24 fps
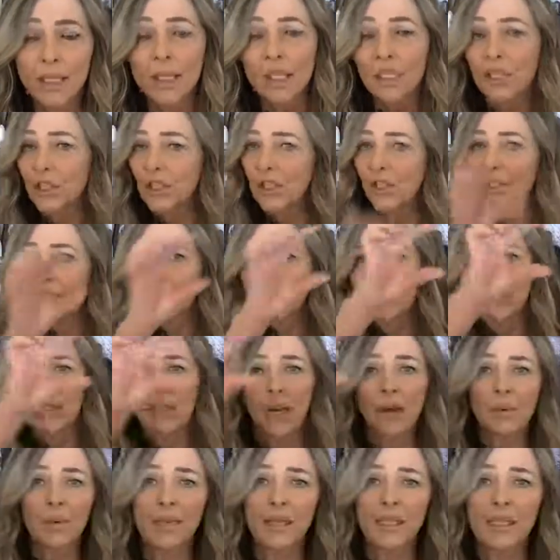So you're going to
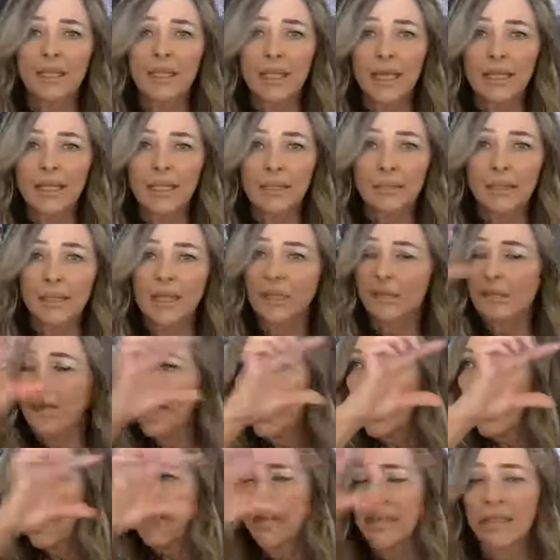start with assessment if they
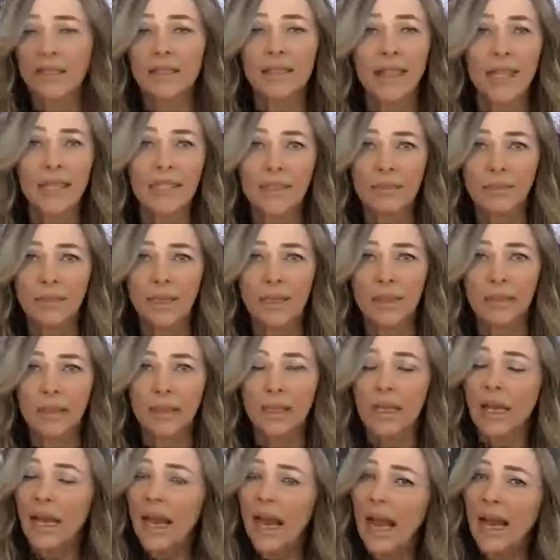had an assessment,
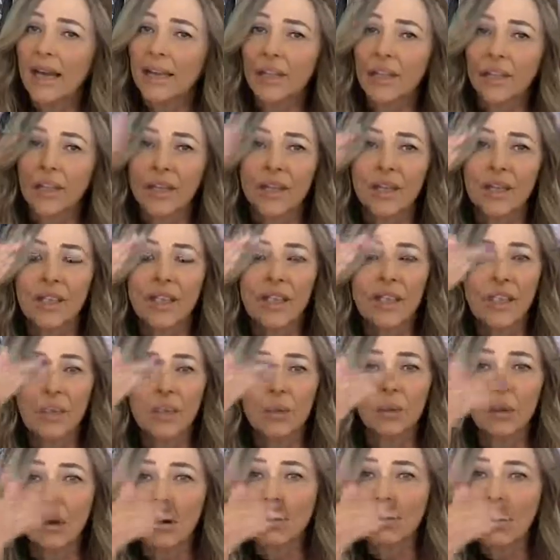and you're going
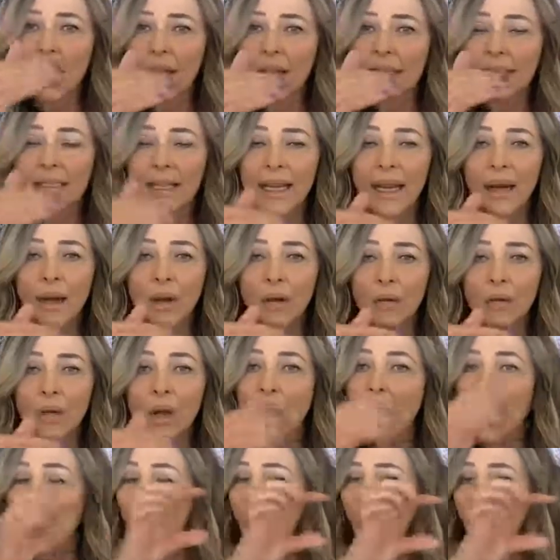to write down
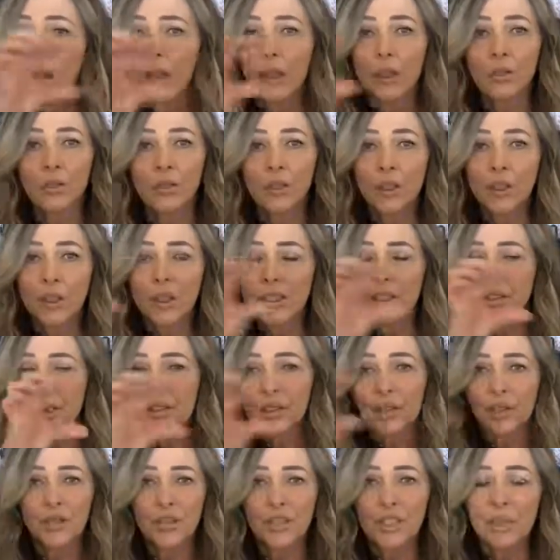all of your
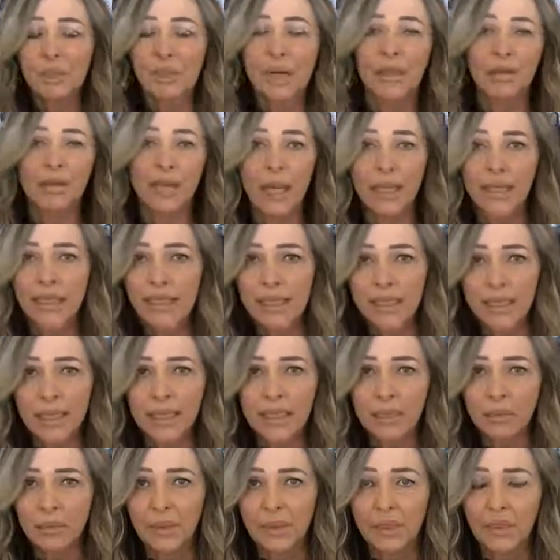concerns about that
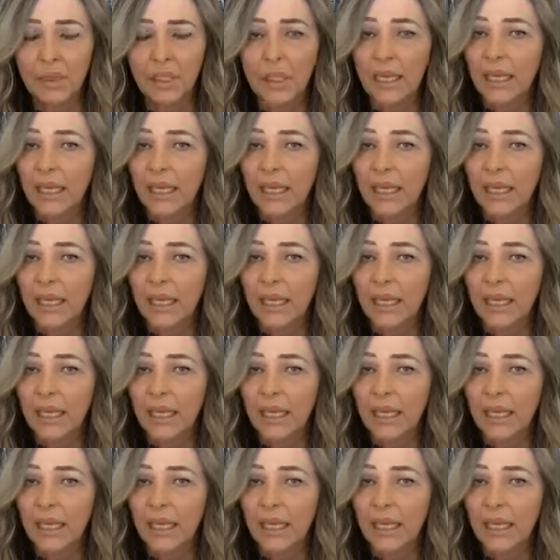assessment.